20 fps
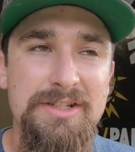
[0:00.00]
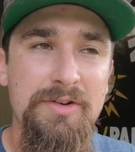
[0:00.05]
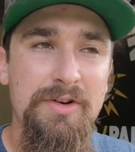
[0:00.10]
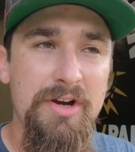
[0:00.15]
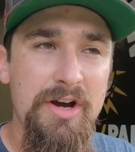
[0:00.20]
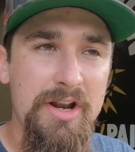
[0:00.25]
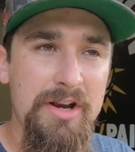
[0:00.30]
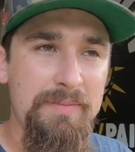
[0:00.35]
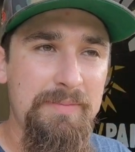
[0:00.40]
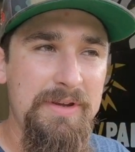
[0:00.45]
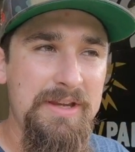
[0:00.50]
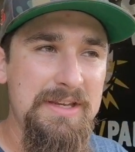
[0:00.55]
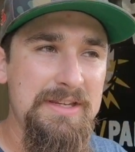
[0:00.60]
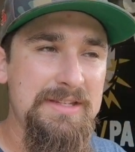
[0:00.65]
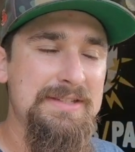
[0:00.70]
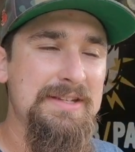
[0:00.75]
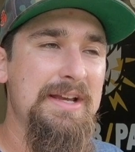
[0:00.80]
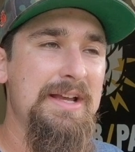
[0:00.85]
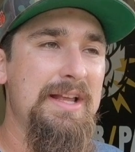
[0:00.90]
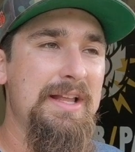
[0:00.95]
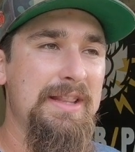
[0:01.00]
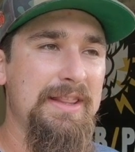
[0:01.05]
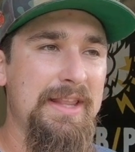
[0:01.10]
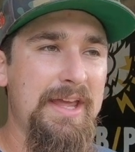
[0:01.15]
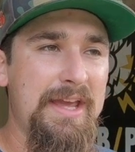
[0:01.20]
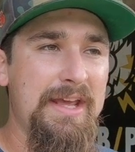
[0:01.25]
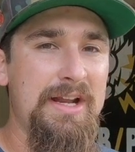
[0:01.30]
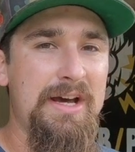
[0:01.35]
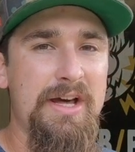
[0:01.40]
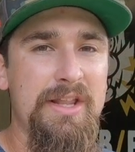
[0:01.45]
So cut a piece,
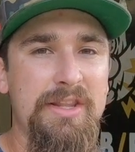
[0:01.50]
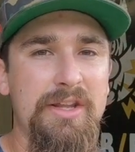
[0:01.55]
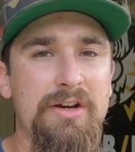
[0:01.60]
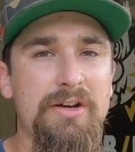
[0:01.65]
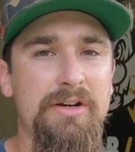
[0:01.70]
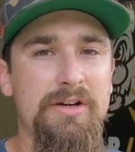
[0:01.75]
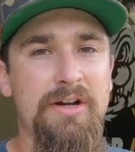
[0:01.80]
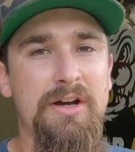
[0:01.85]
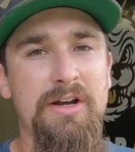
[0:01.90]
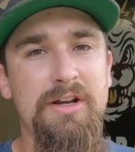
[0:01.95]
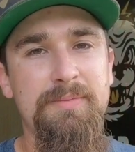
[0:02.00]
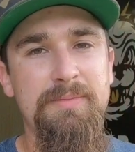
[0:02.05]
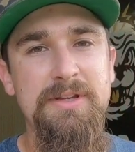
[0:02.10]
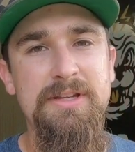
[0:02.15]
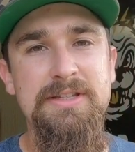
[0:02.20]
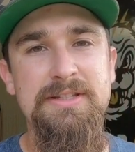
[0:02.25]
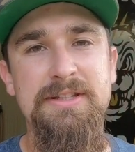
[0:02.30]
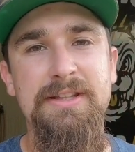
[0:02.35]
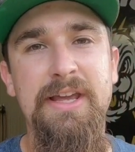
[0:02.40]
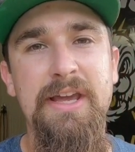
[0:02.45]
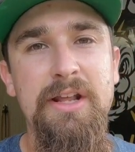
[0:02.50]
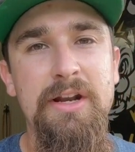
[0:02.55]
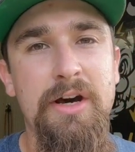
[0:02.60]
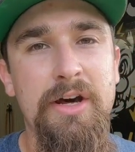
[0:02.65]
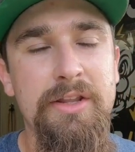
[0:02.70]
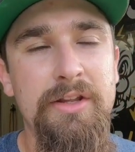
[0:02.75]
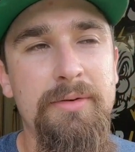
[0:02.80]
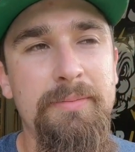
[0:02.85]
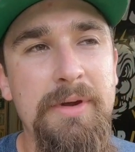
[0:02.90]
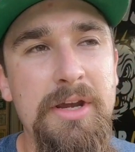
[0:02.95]
lay it on there, cut a piece, lay it
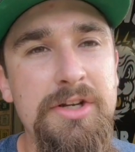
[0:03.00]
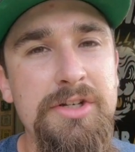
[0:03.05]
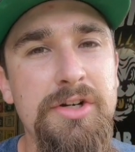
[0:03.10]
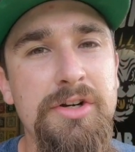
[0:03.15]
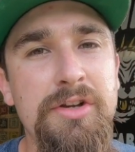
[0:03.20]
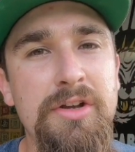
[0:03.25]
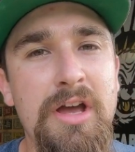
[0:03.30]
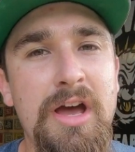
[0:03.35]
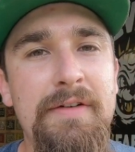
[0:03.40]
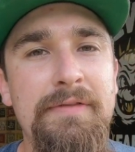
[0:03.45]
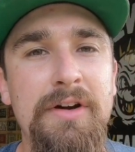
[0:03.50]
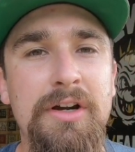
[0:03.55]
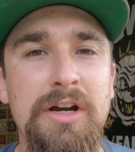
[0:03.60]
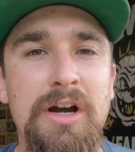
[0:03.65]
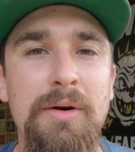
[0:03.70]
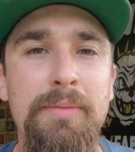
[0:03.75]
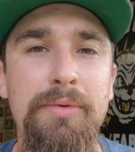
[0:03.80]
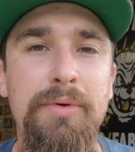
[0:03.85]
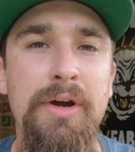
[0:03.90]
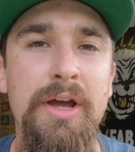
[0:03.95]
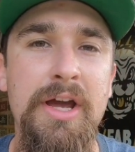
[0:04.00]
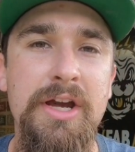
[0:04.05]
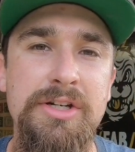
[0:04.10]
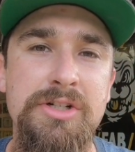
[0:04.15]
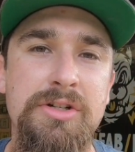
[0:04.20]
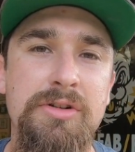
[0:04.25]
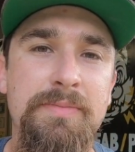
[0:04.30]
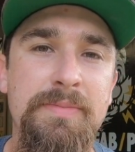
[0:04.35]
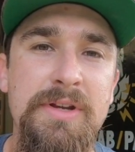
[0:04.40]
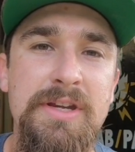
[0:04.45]
on there. Make sure you have a couple
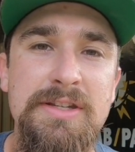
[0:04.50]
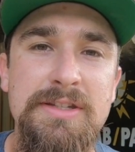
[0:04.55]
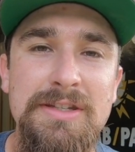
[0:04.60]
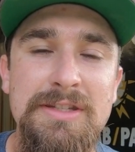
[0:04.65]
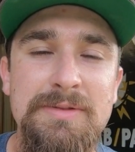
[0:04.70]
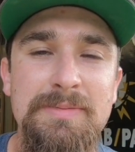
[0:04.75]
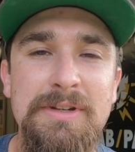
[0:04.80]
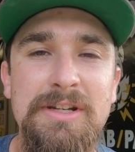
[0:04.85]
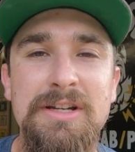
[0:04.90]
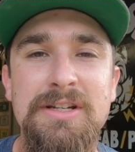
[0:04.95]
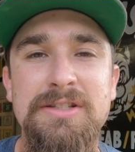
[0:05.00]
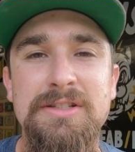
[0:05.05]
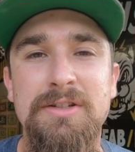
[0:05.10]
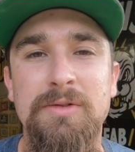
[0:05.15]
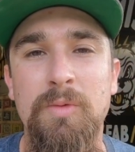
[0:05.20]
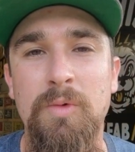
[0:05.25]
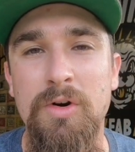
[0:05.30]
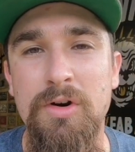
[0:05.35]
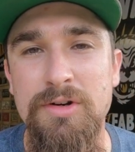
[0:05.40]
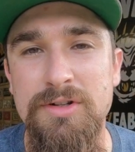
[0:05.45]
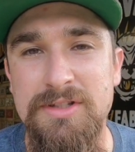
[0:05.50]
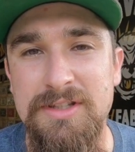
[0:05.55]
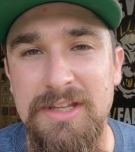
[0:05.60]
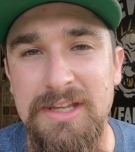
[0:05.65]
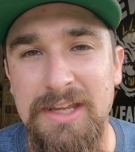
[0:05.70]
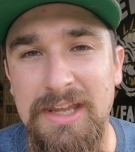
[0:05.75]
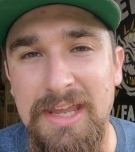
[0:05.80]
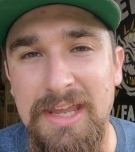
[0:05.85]
extra pieces because the worst thing